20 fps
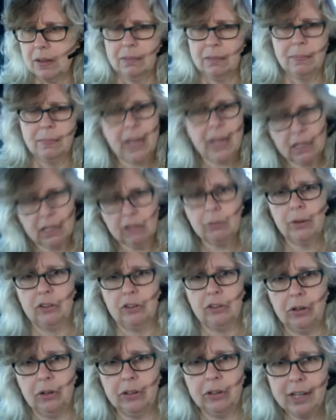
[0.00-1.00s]
pain
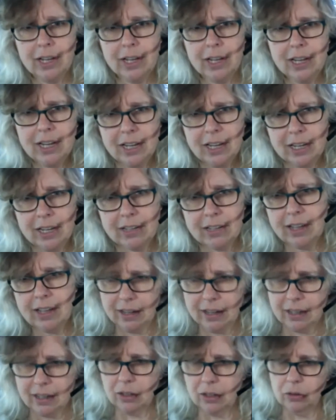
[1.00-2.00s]
threshold, and
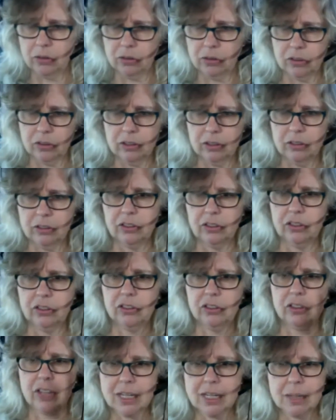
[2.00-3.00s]
that, you know,
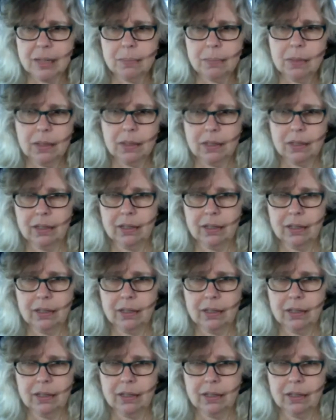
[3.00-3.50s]
some